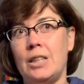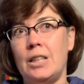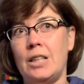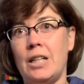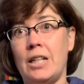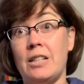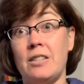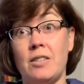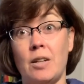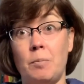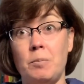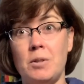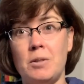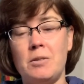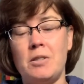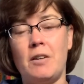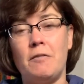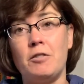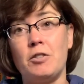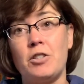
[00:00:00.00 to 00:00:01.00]
acceptance
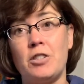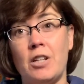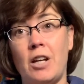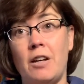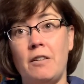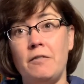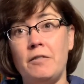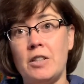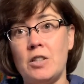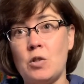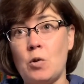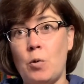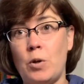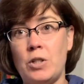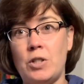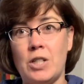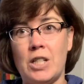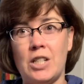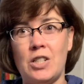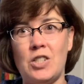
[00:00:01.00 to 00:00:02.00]
of herself is going
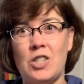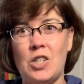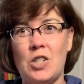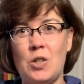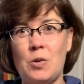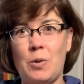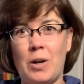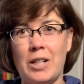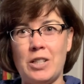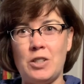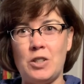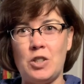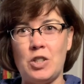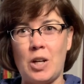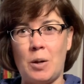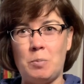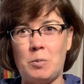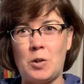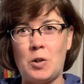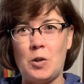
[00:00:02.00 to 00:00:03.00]
to continue on to
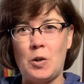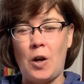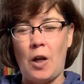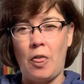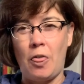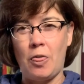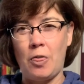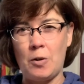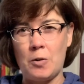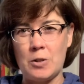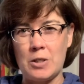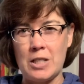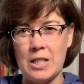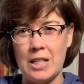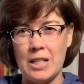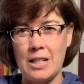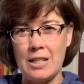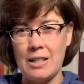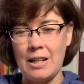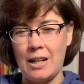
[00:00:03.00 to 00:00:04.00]
chapter
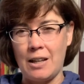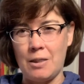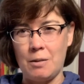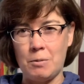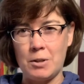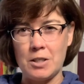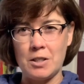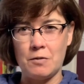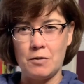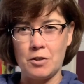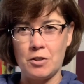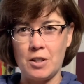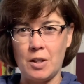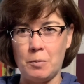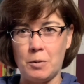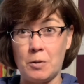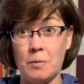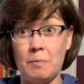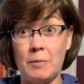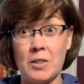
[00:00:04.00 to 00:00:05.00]
13 and the rest of her
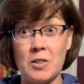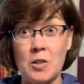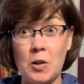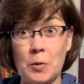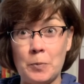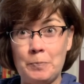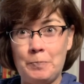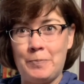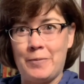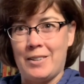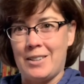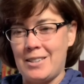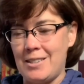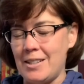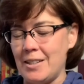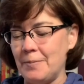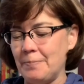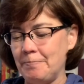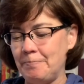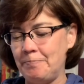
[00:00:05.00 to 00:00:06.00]
summer. Let's go. Let's
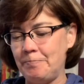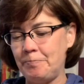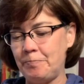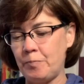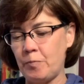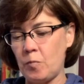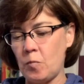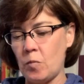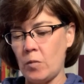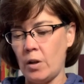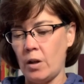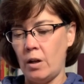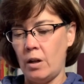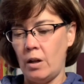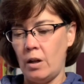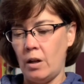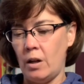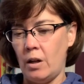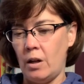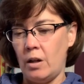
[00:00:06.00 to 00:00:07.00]
see.
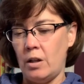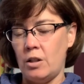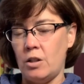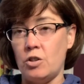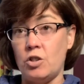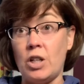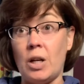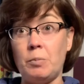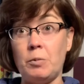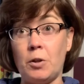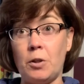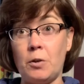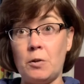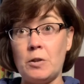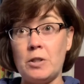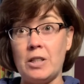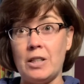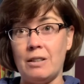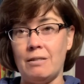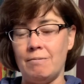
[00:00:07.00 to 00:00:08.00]
Chapter
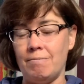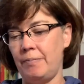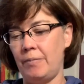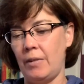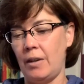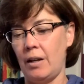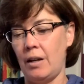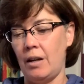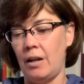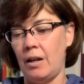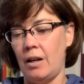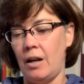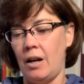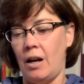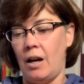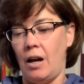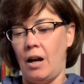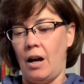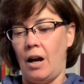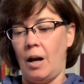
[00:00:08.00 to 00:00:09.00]
13.
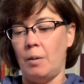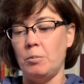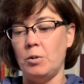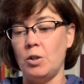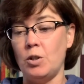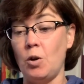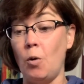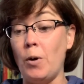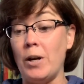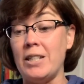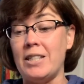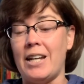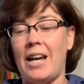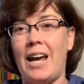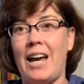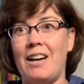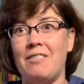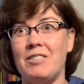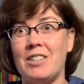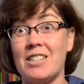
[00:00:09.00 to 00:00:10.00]
I'm going to
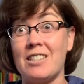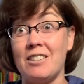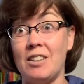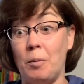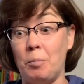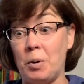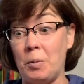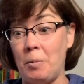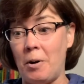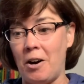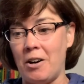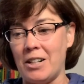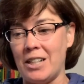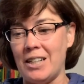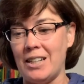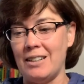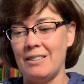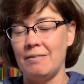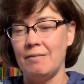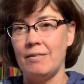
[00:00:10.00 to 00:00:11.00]
have a slumber party.
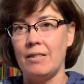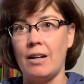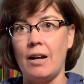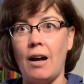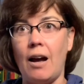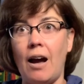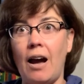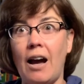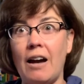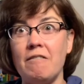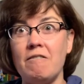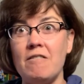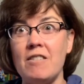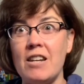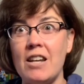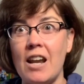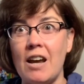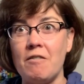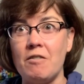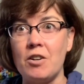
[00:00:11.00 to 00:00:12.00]
I've
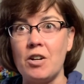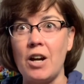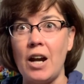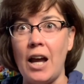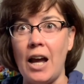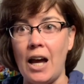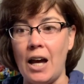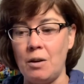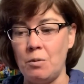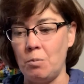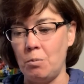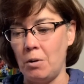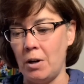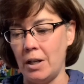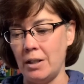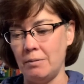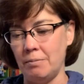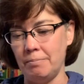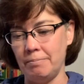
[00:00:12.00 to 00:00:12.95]
never had one.